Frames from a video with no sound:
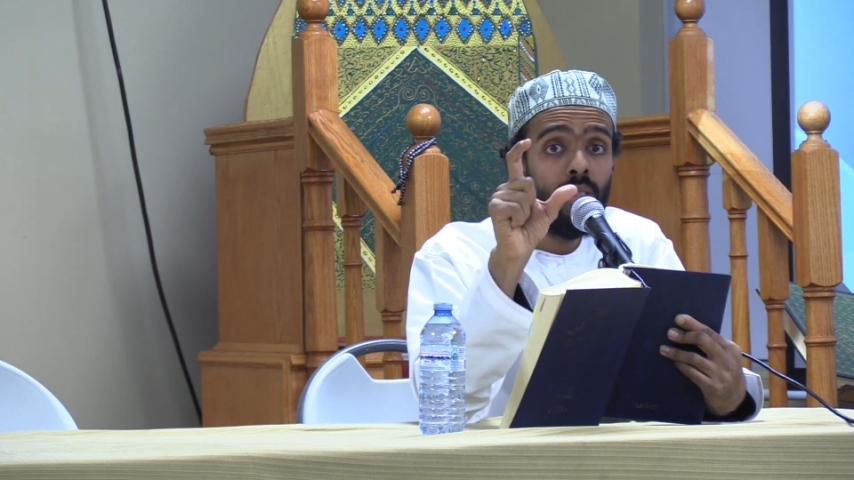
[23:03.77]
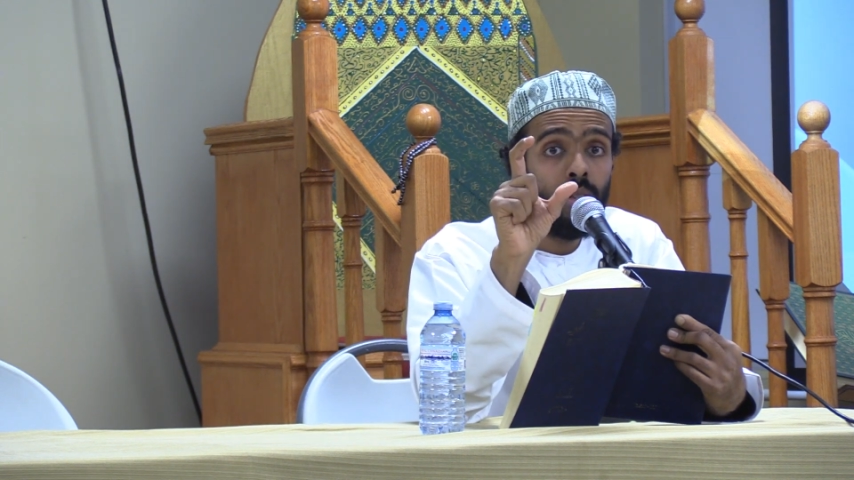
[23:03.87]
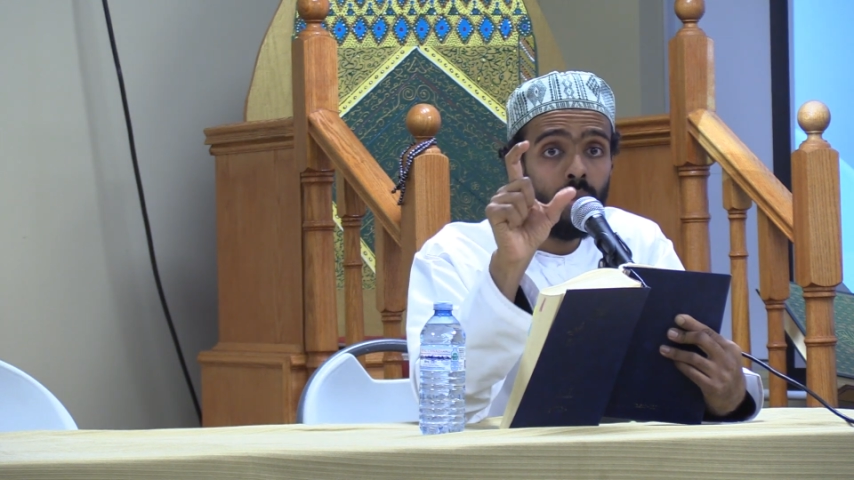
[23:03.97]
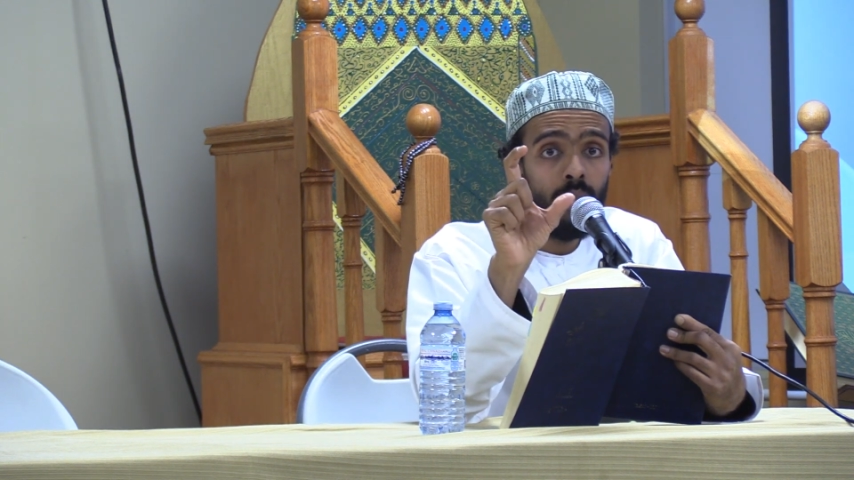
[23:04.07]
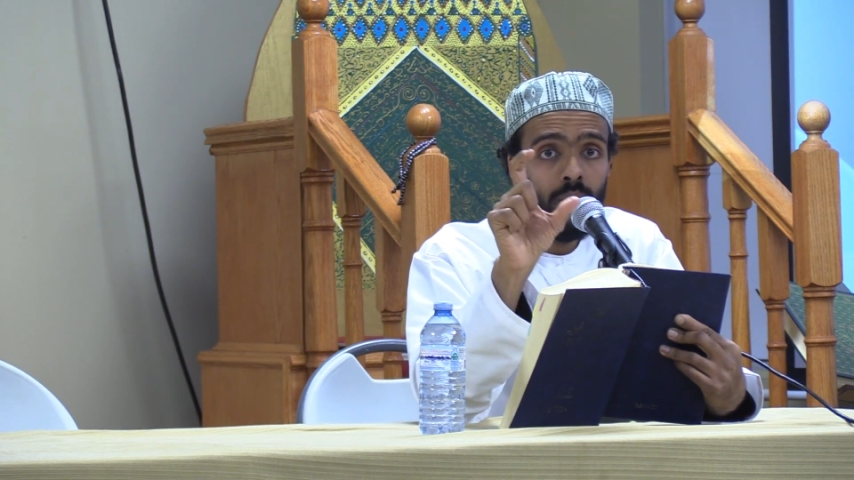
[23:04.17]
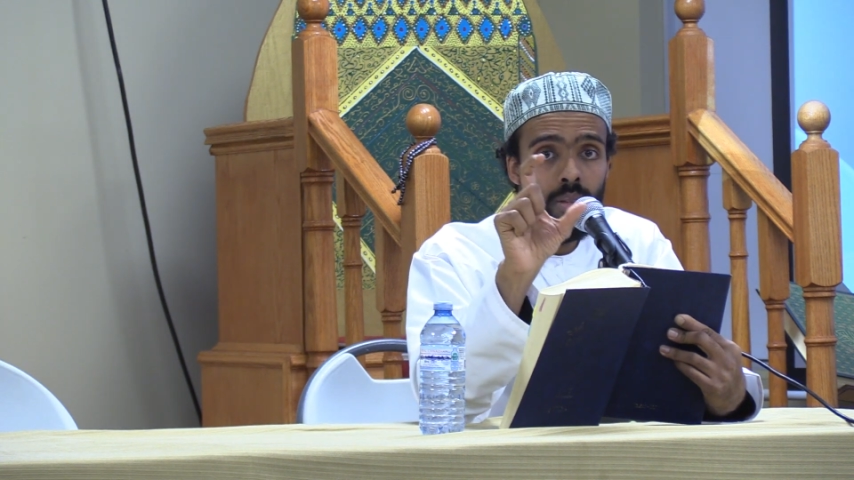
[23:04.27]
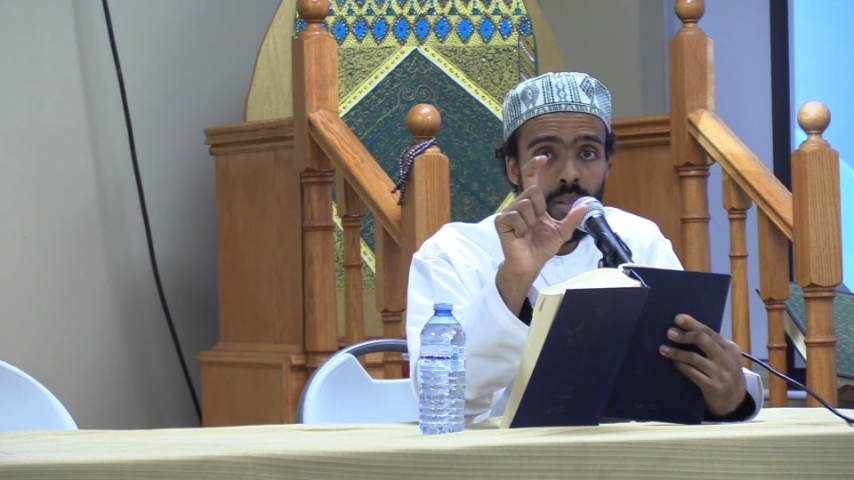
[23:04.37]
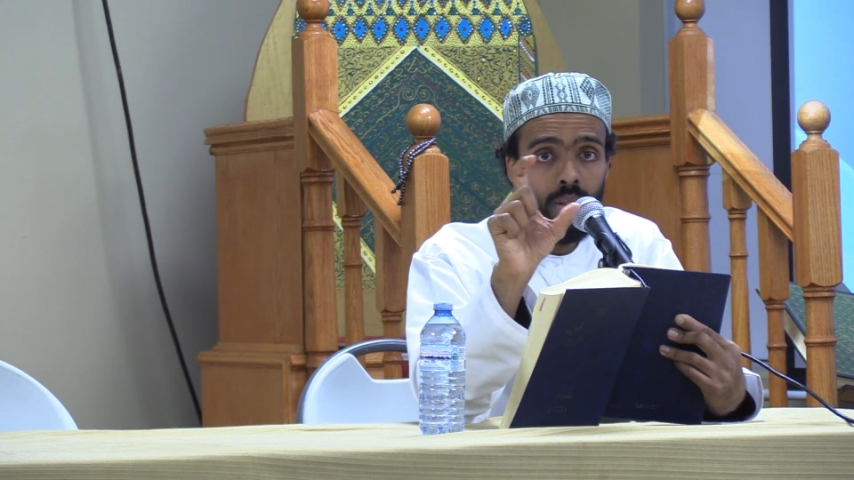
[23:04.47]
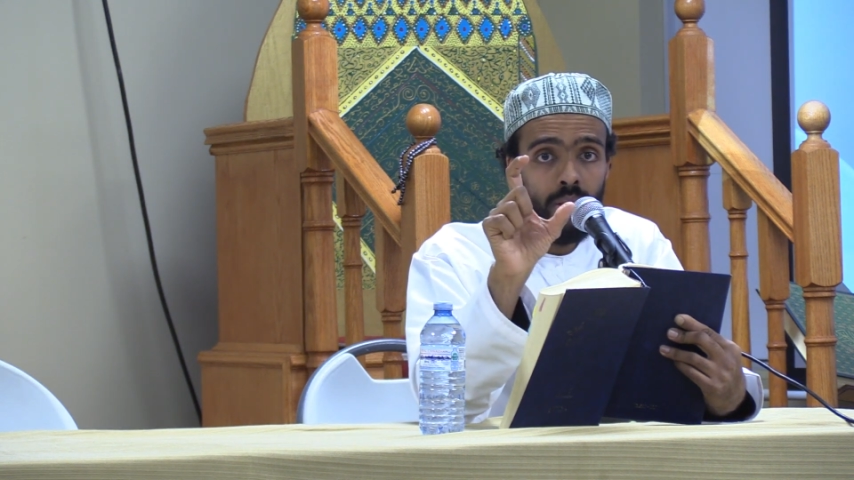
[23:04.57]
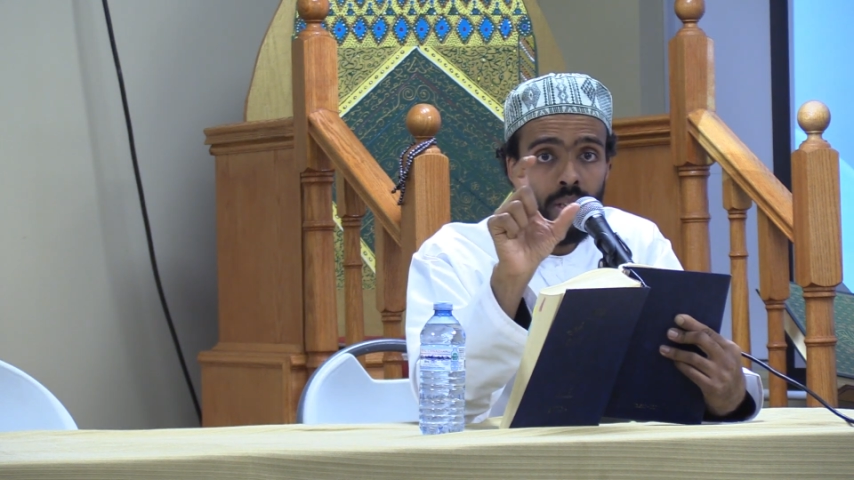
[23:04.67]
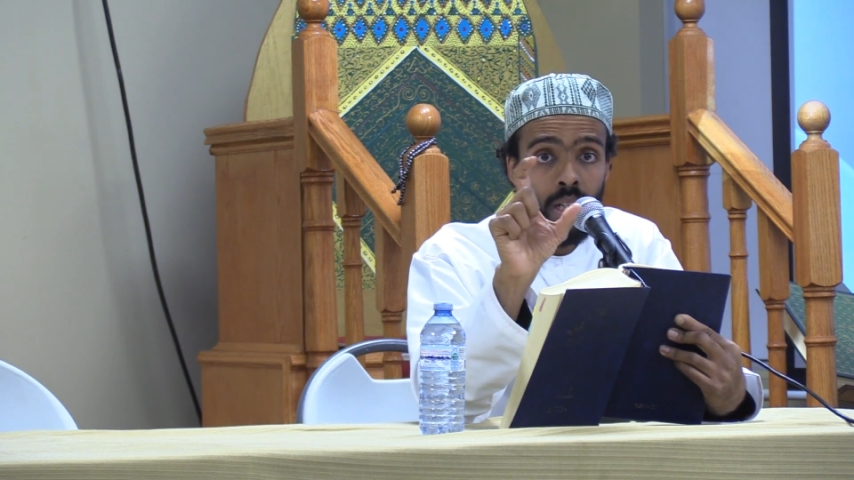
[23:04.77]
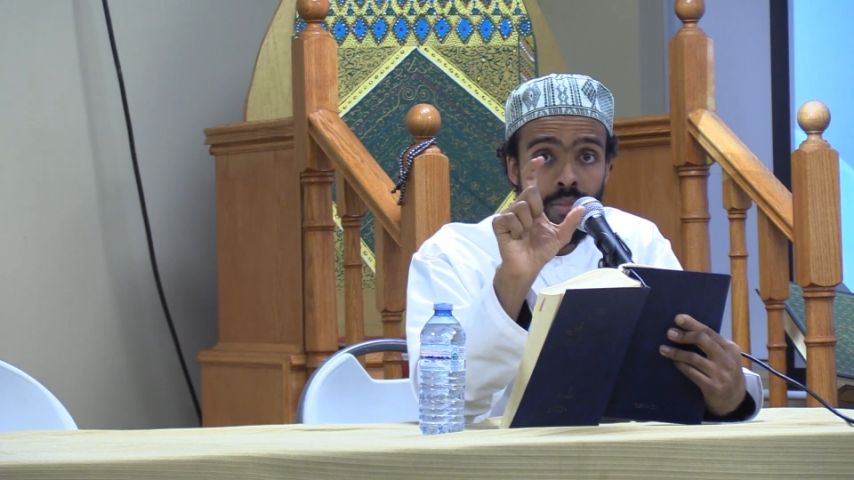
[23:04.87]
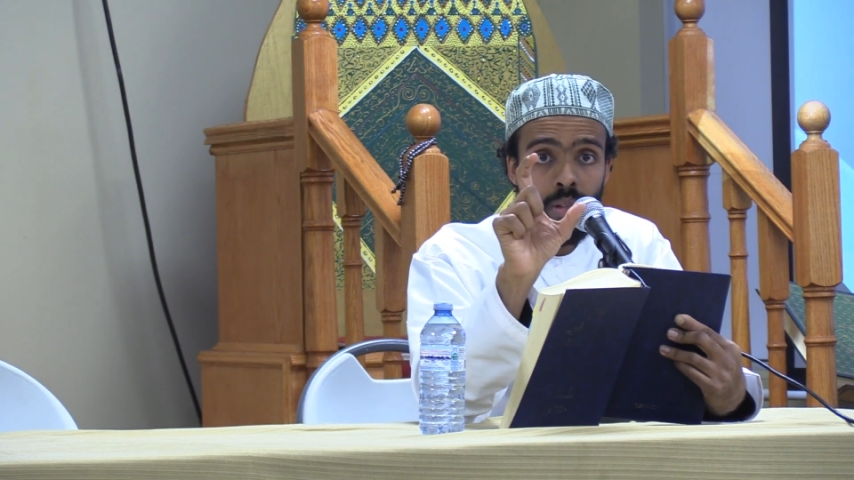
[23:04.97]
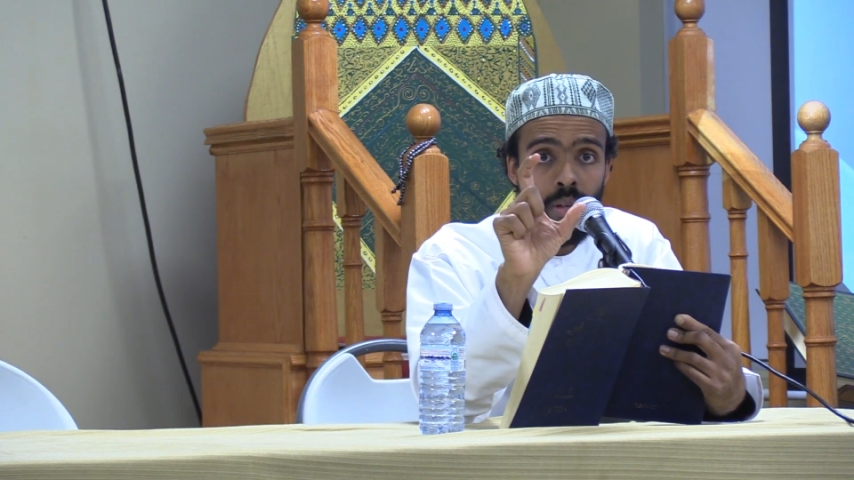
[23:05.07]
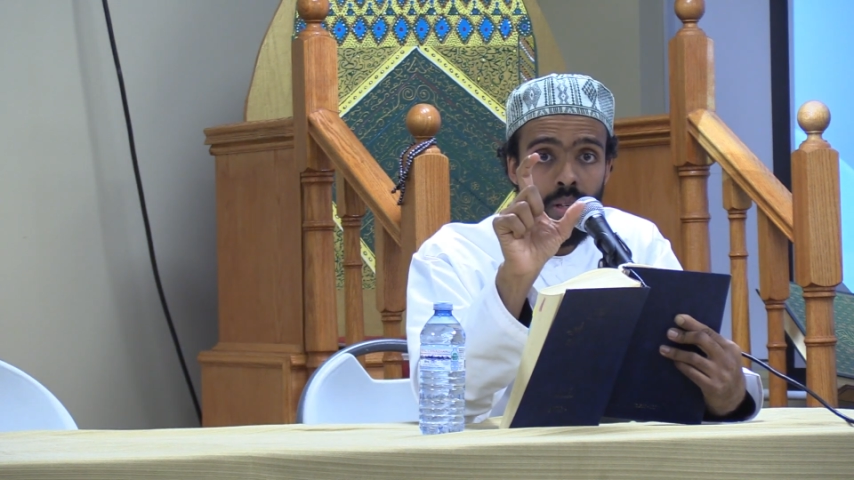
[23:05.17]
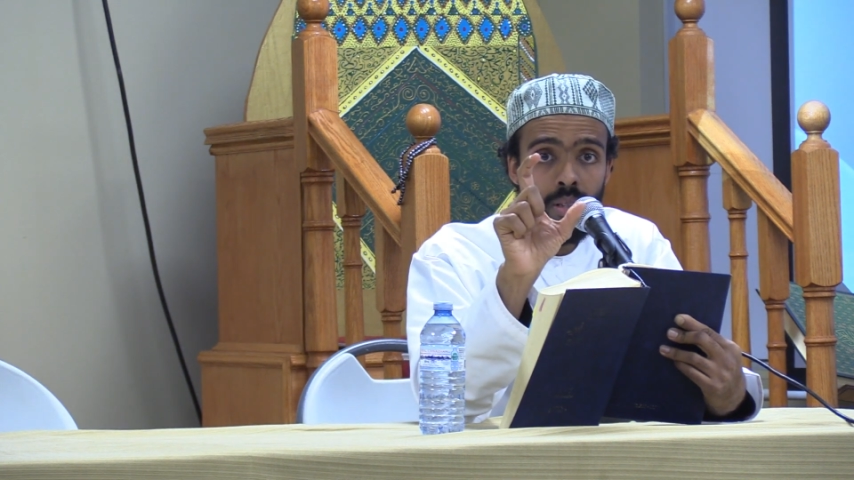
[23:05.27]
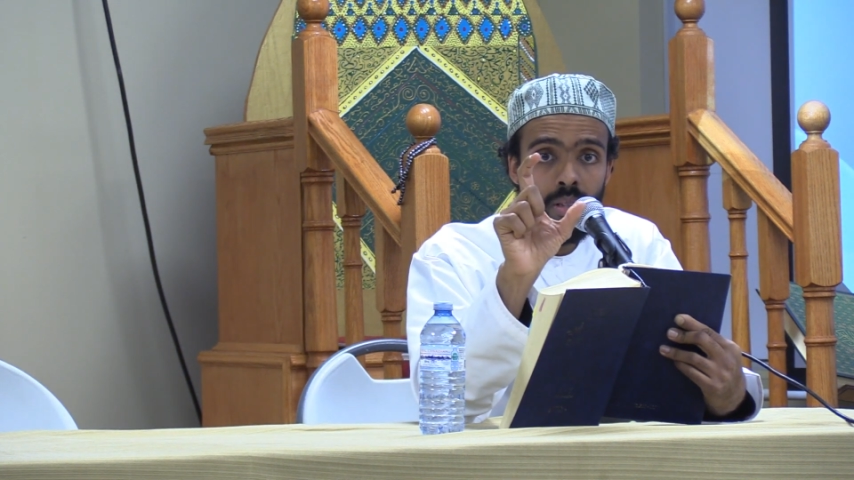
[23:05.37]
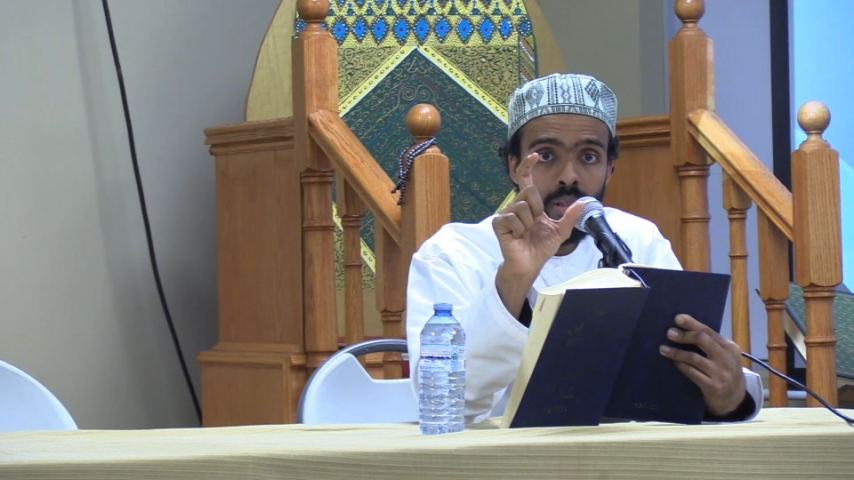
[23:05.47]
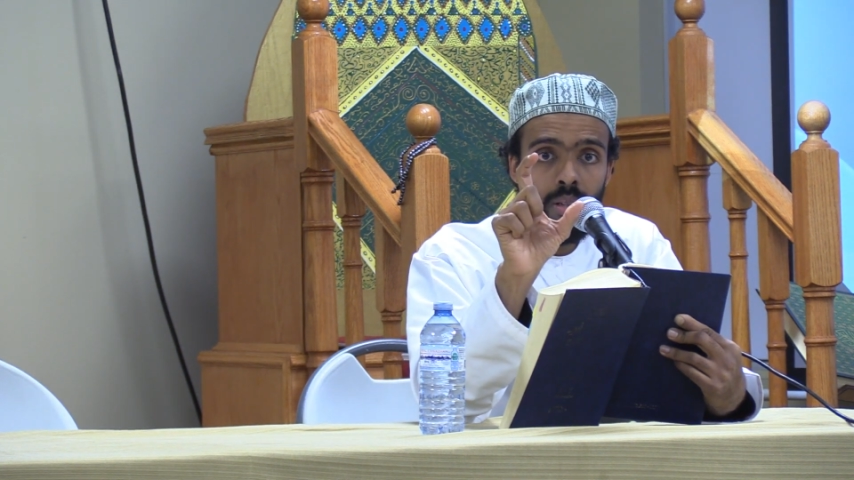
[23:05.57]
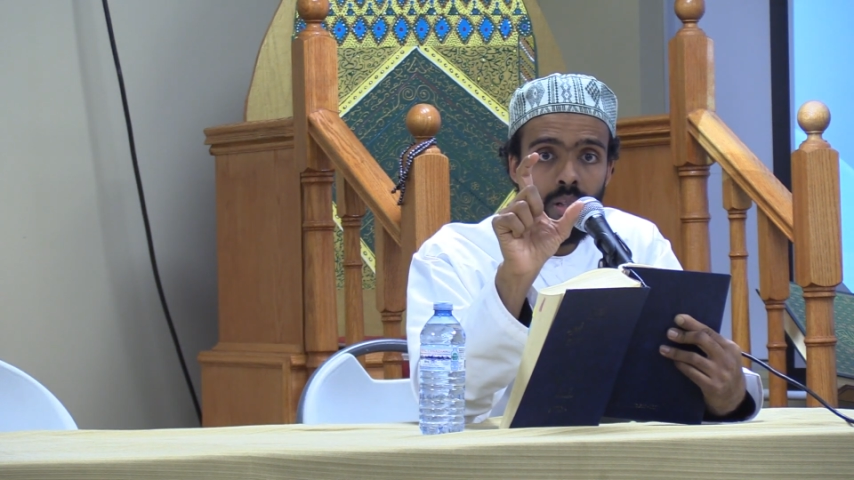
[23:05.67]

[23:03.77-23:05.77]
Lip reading: short chain of narration.